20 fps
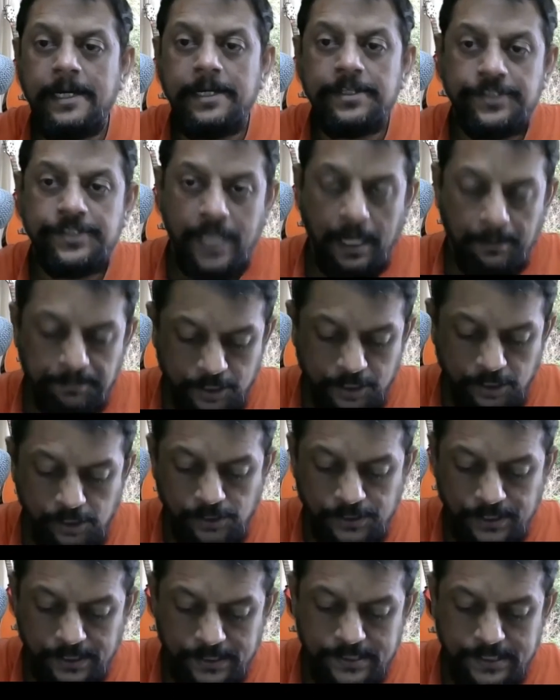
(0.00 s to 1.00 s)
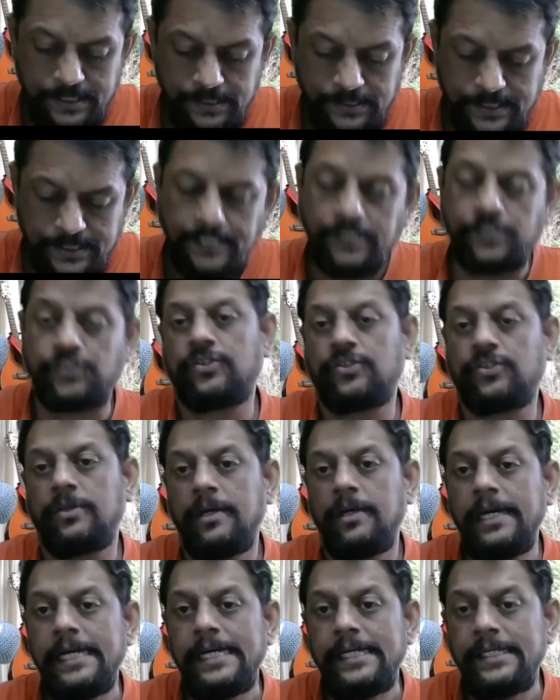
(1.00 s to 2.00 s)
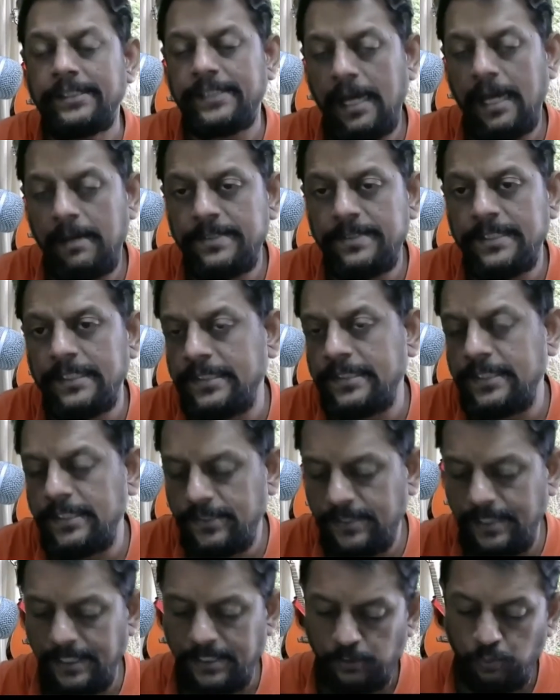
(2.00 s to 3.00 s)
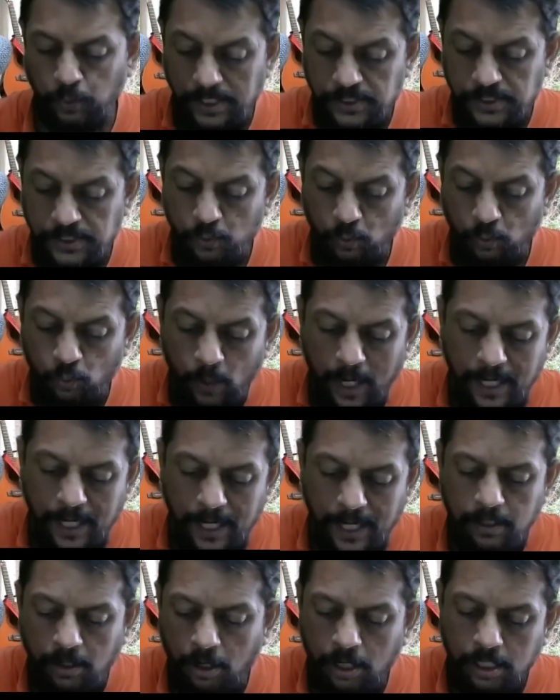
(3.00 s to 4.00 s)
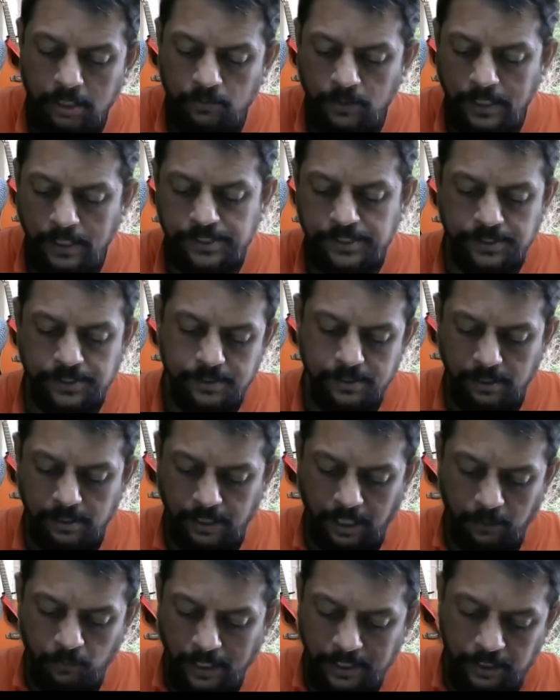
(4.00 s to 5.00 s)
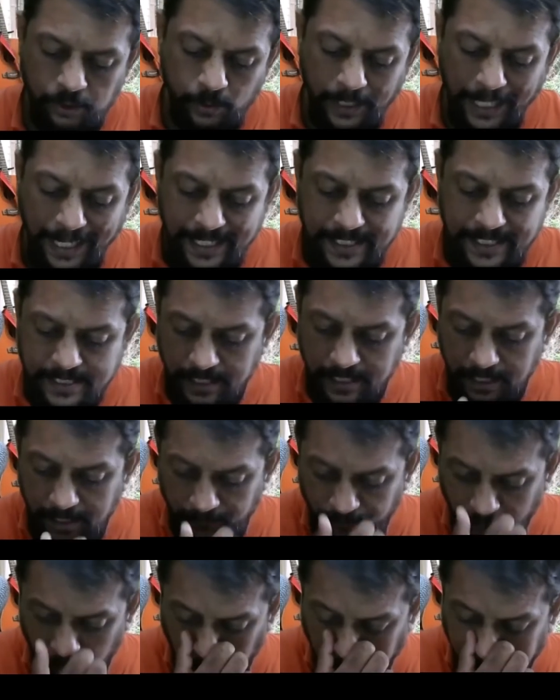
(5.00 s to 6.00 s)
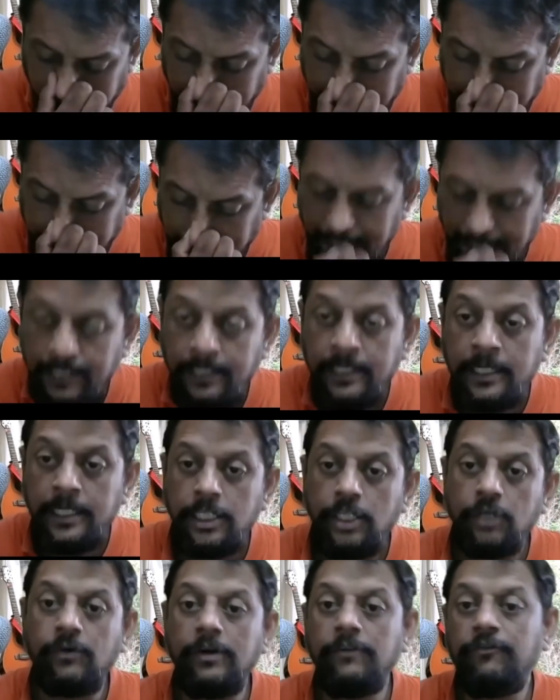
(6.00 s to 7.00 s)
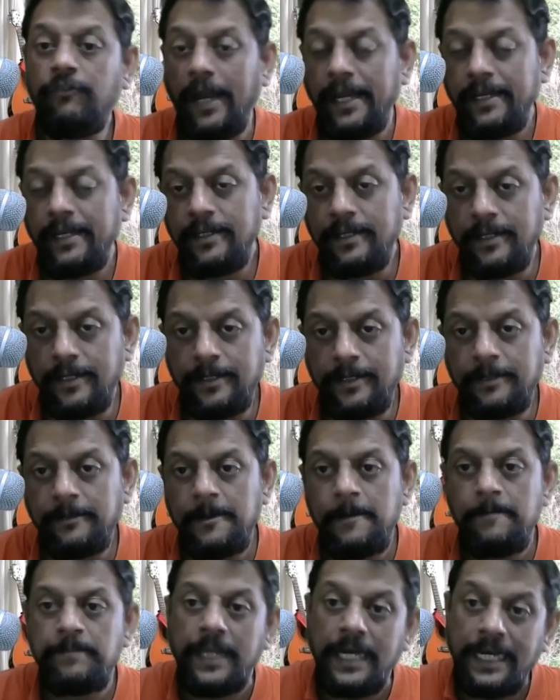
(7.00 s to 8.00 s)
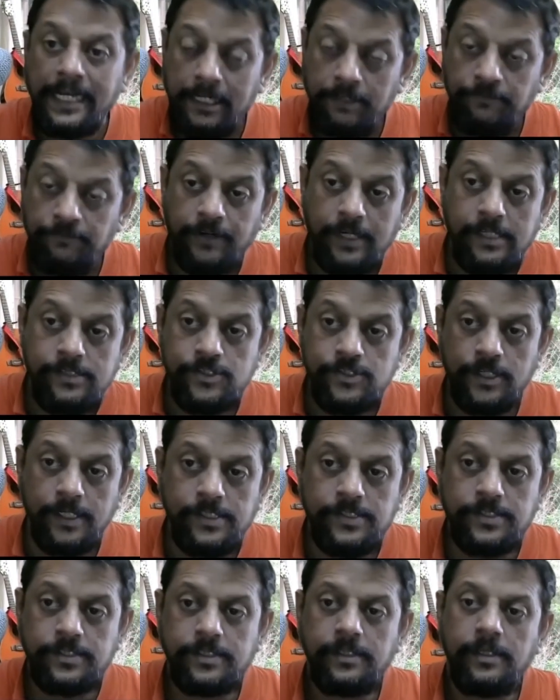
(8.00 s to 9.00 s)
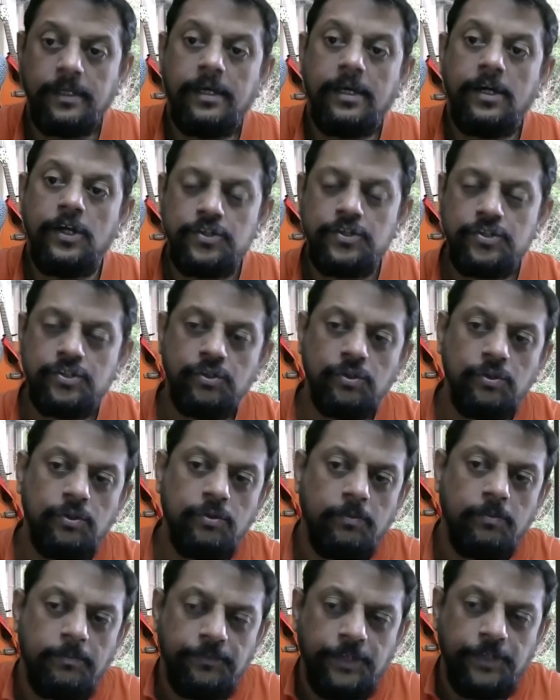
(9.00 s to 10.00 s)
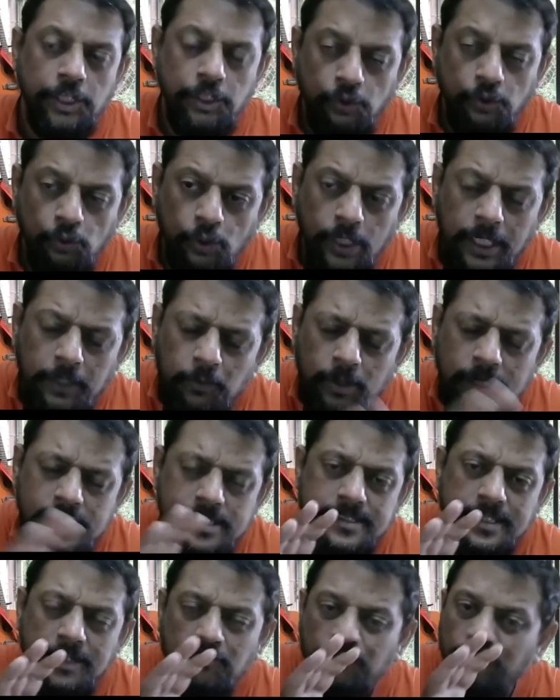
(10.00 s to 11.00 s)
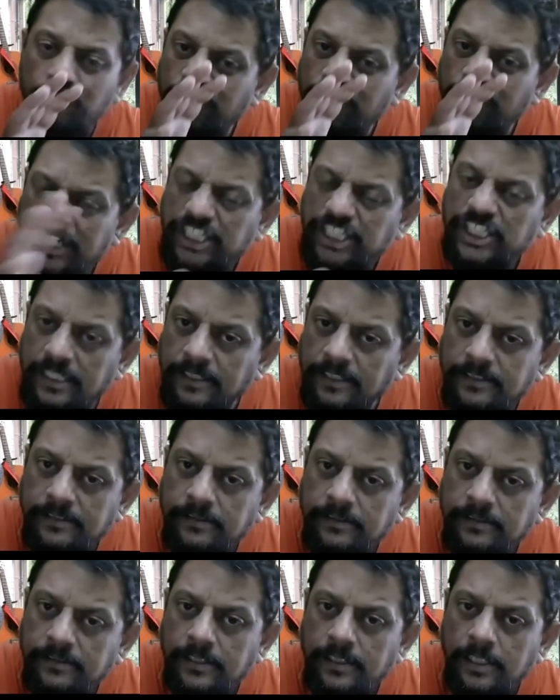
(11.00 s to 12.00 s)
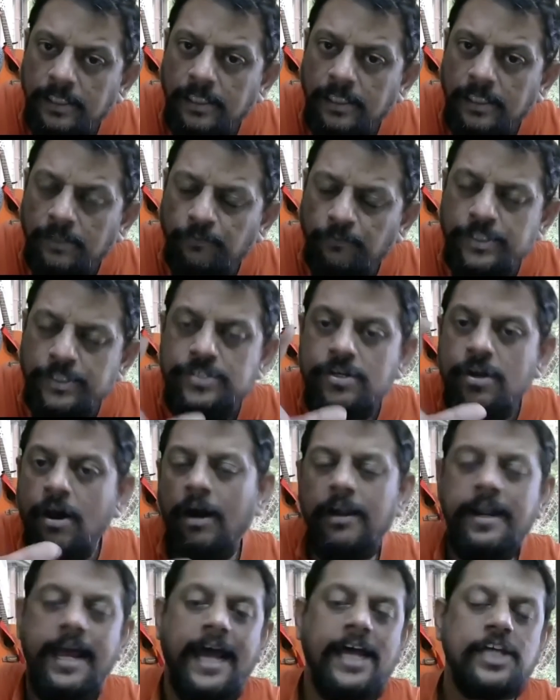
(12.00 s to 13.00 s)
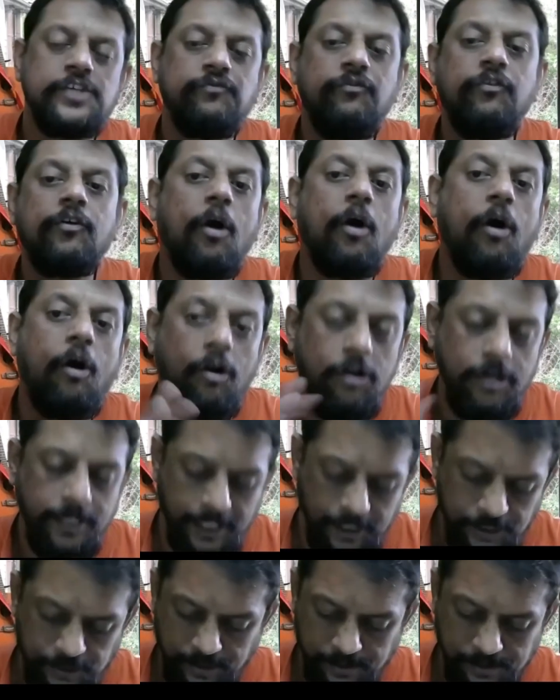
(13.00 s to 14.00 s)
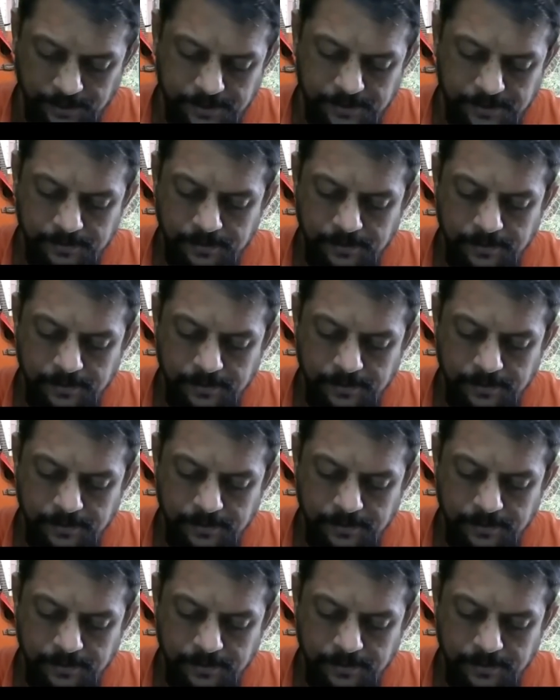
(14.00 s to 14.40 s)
chapter 66. Psalm 66, verse 1 onwards, okay, 1 to 8, if you read it, you will find here references to the universal vision which God has for all nations.